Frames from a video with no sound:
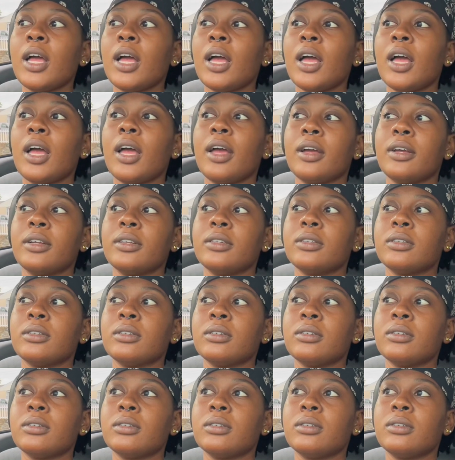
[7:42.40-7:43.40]
and
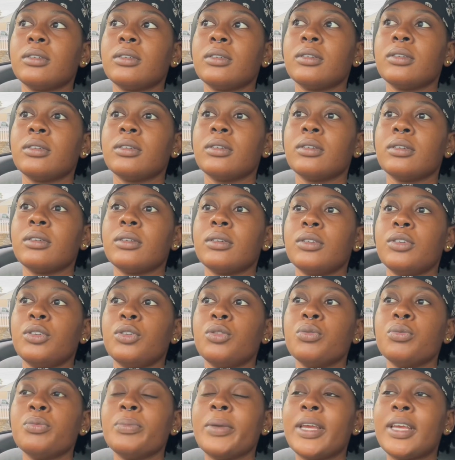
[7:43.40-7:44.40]

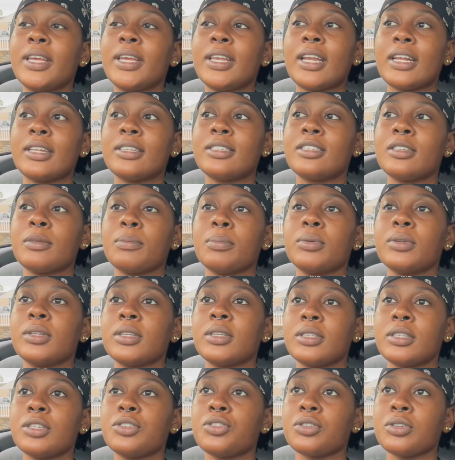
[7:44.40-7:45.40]
you making that simple
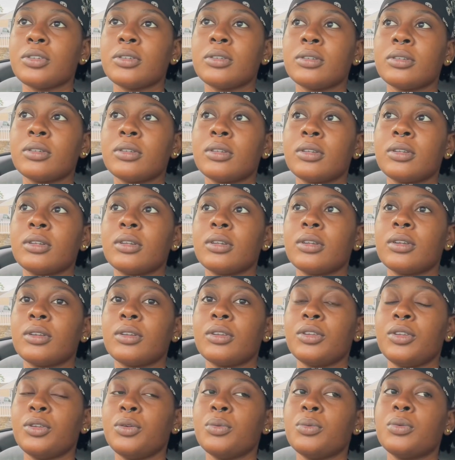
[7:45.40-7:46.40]
decision
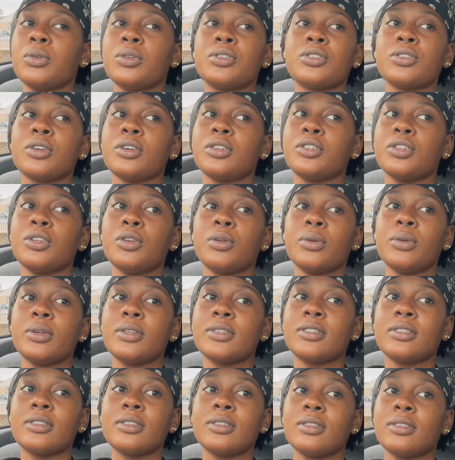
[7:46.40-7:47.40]
you will start to
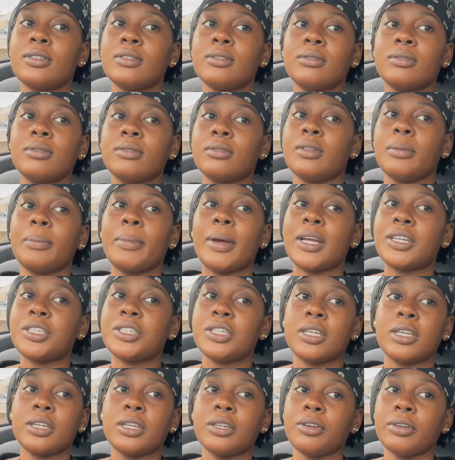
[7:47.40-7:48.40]
notice the
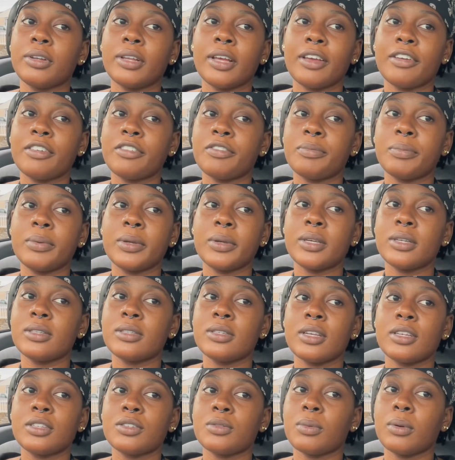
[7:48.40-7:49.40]
magic in your life because
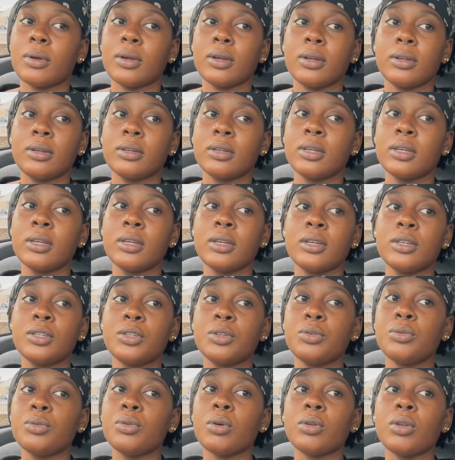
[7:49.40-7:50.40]
guess what
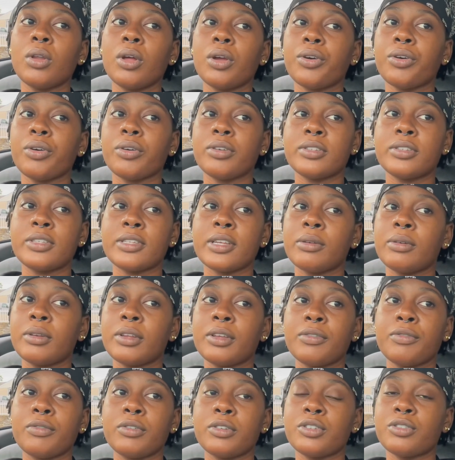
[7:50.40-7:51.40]
you are no longer
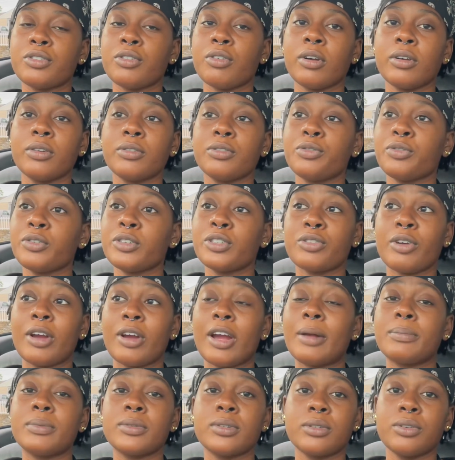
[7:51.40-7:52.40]
settling for, scra for
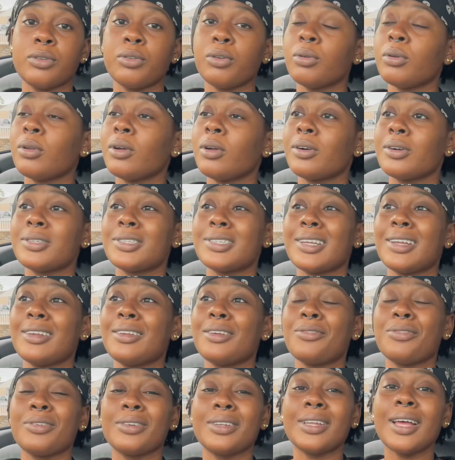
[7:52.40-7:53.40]
scraps. You're no longer
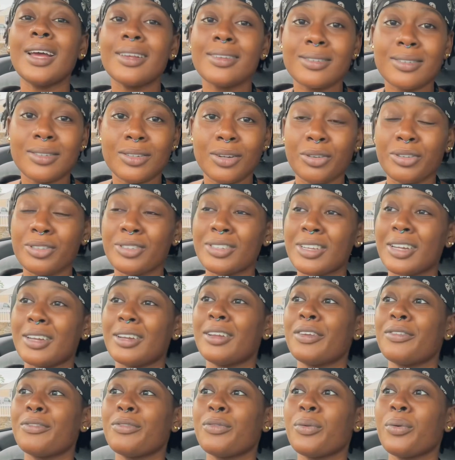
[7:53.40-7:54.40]
settling for less. You're
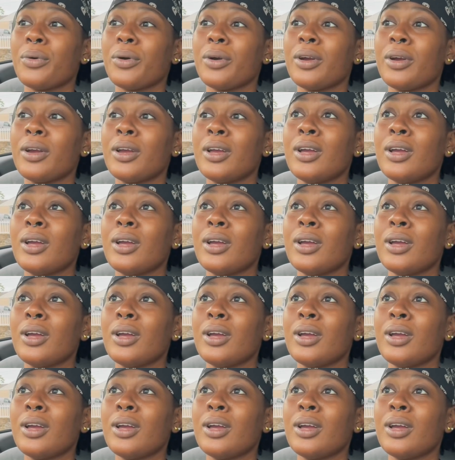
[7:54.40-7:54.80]
settling for,